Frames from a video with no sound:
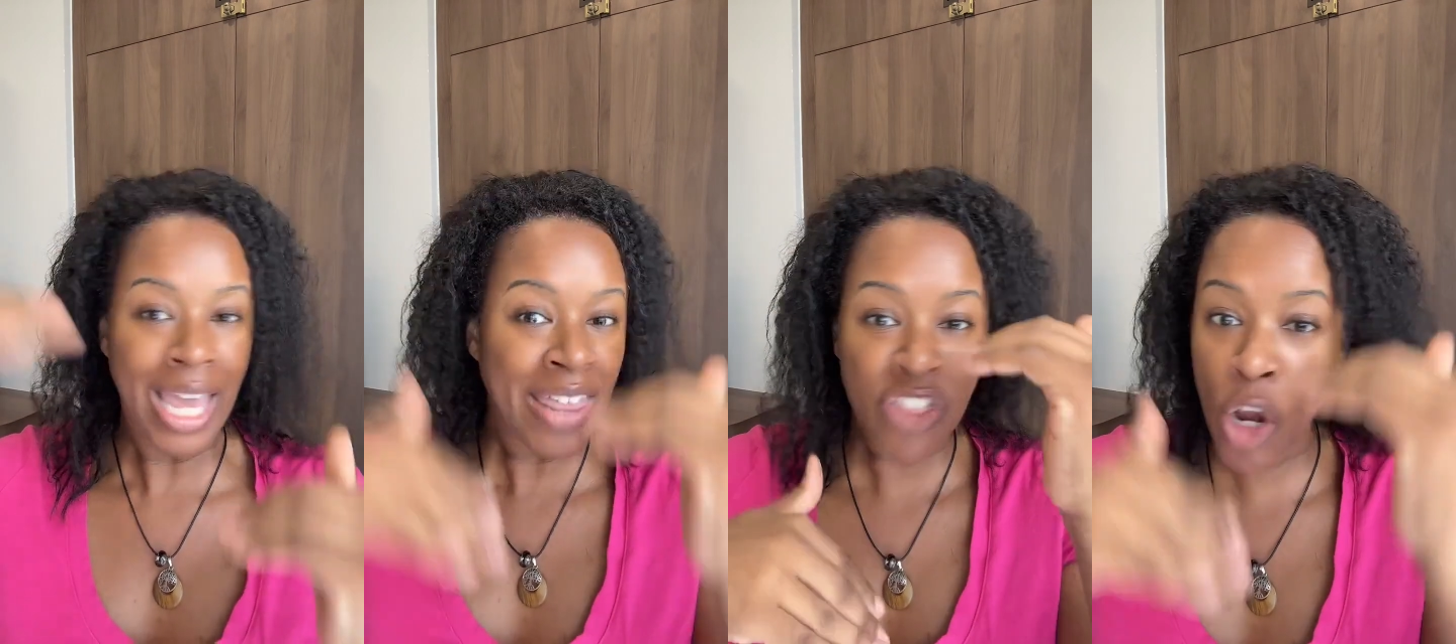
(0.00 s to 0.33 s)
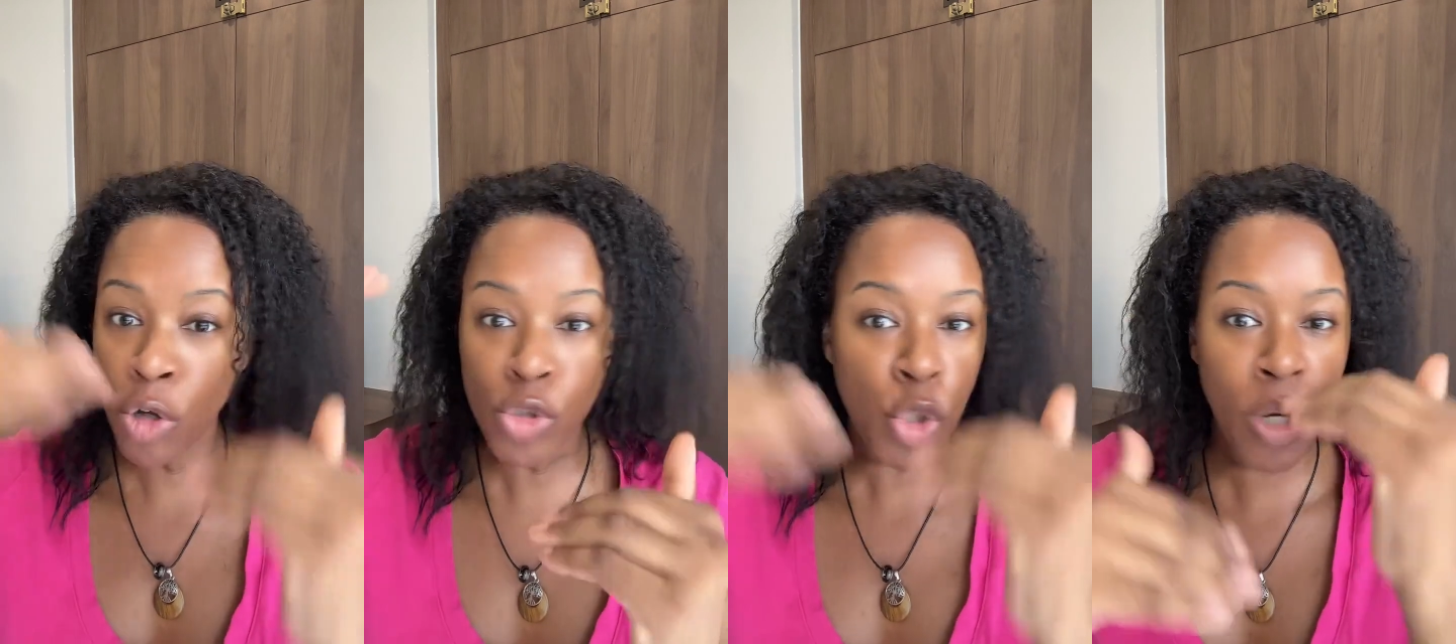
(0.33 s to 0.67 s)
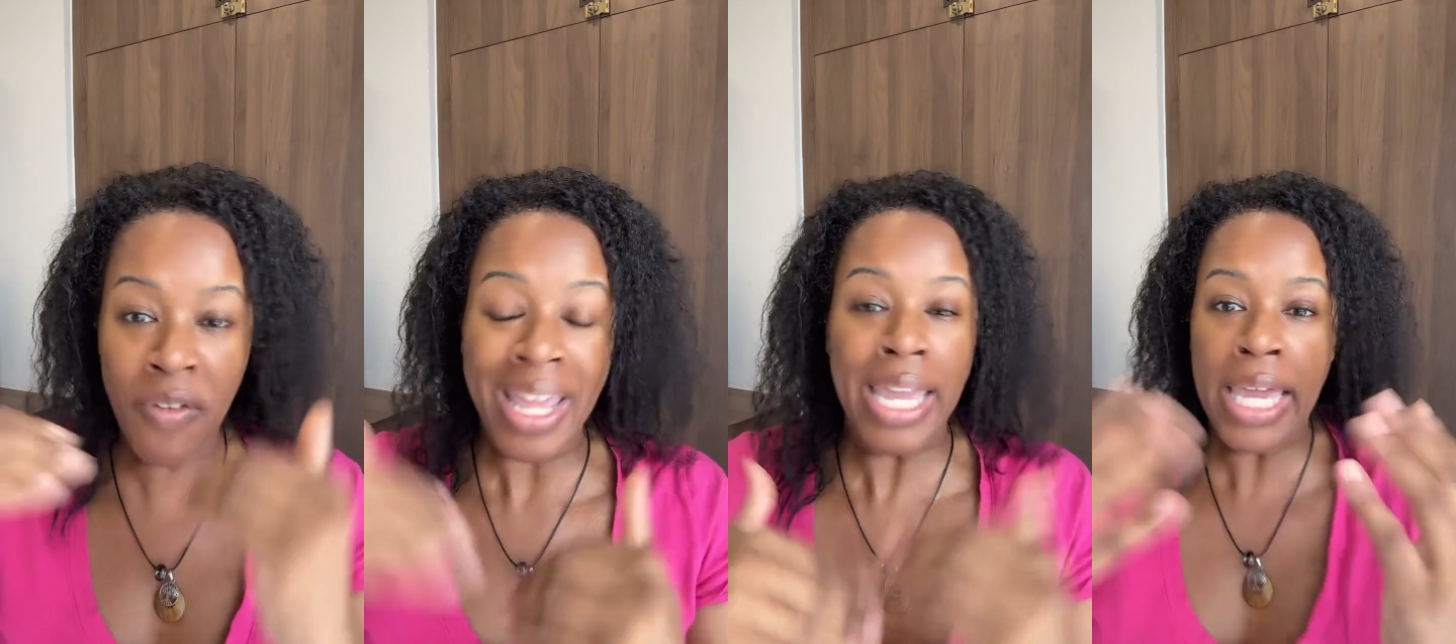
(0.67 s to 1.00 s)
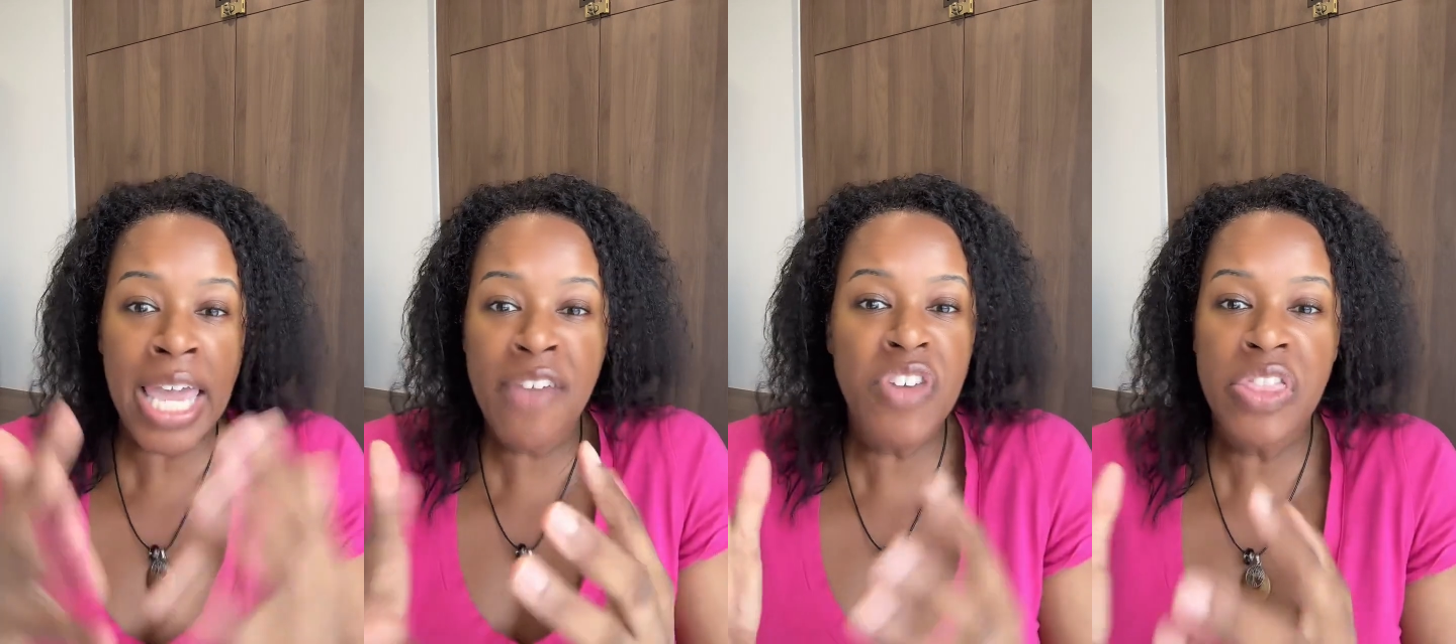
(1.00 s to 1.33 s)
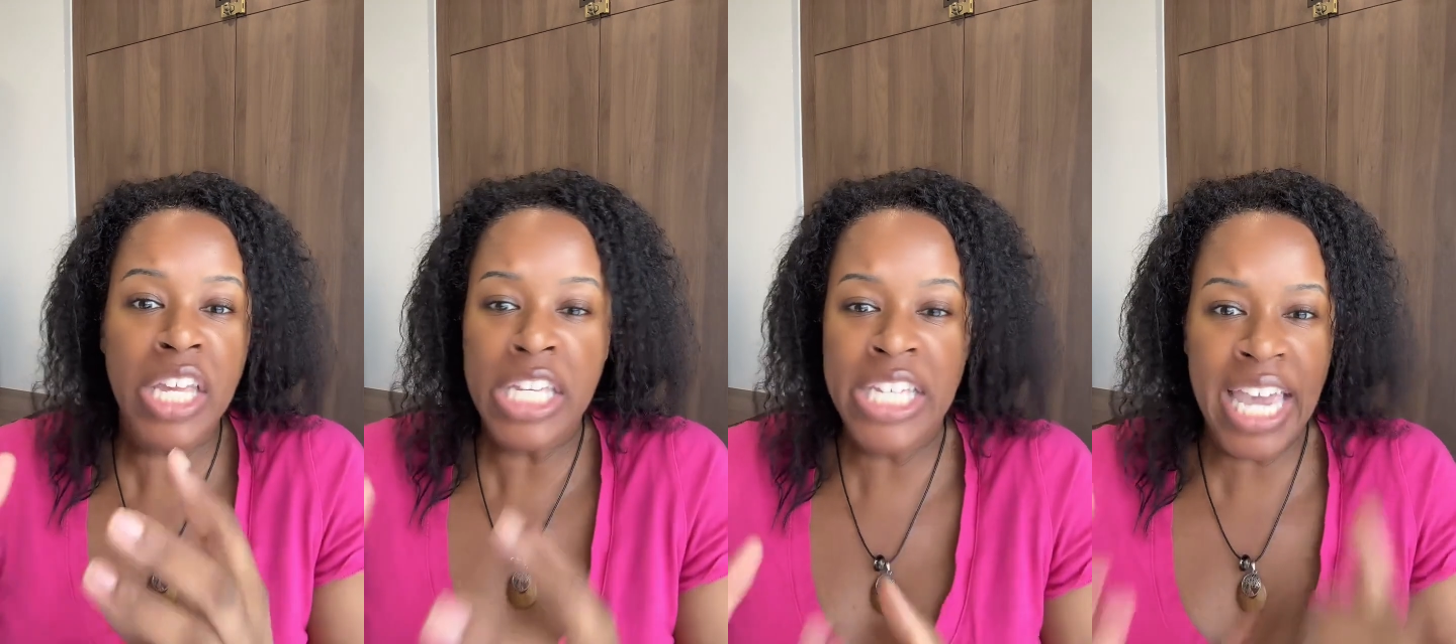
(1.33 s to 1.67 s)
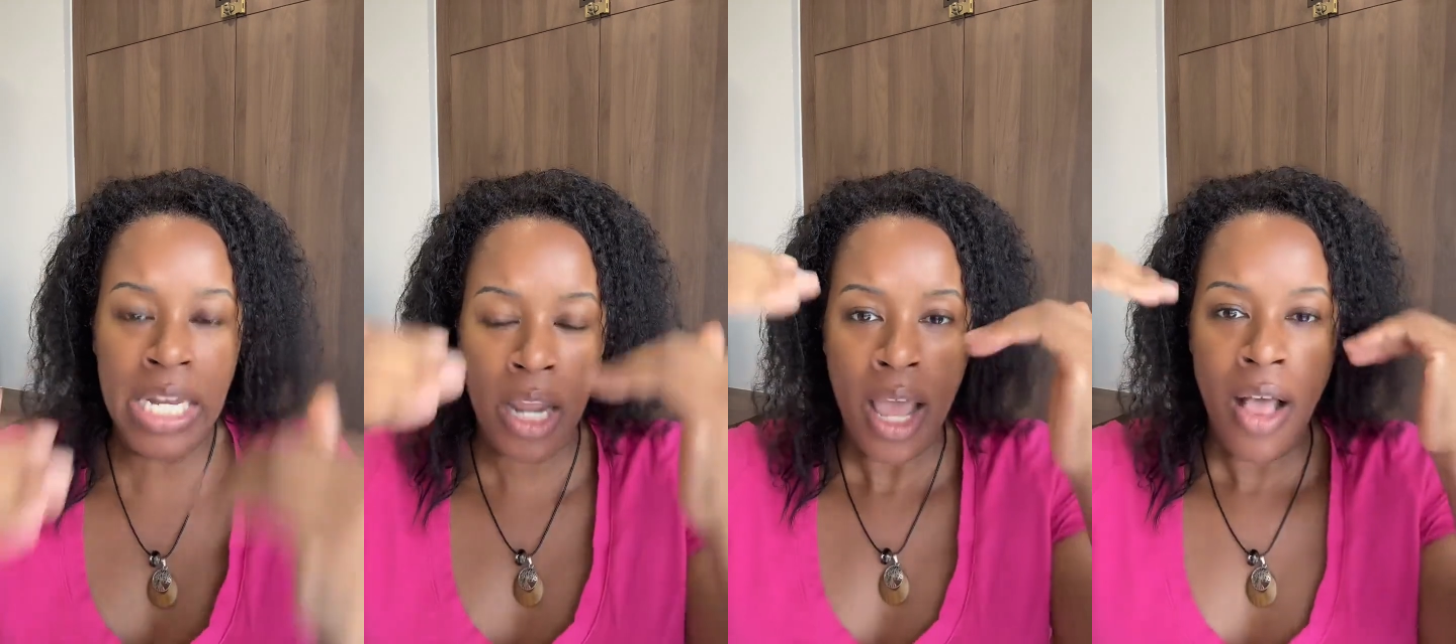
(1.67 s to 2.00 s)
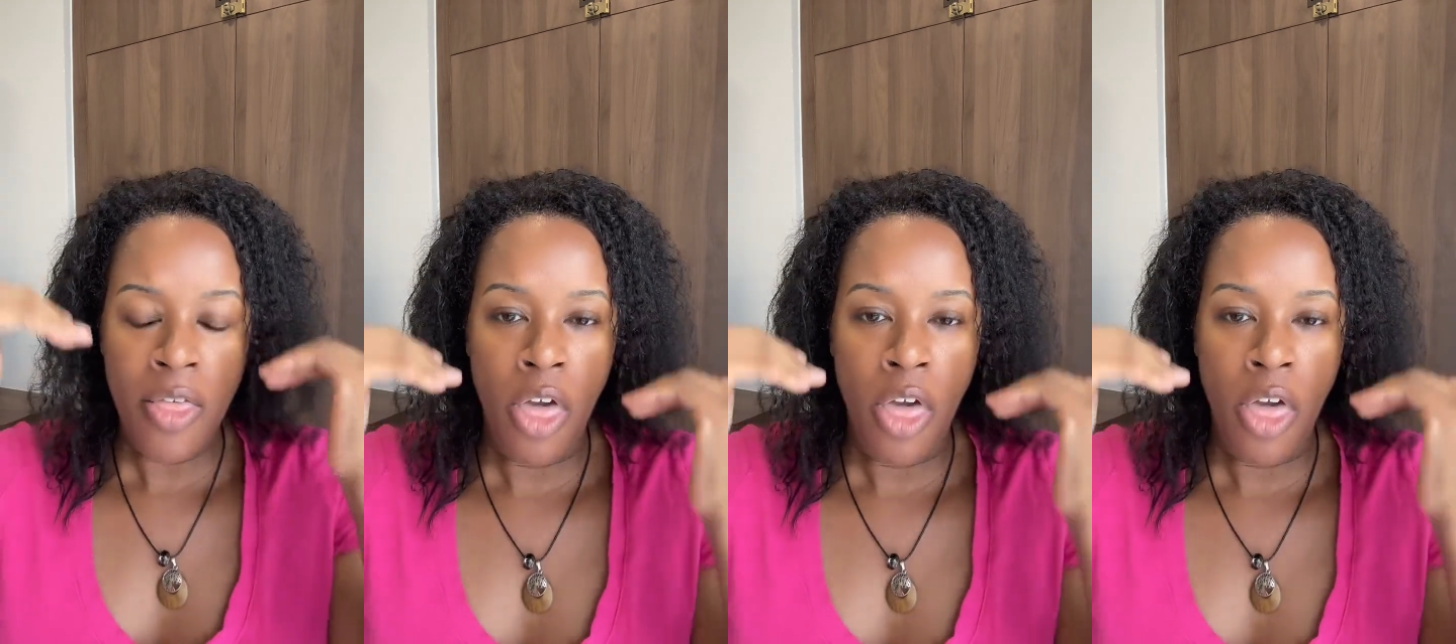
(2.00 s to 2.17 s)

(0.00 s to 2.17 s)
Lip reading: They're on two different, even the yen,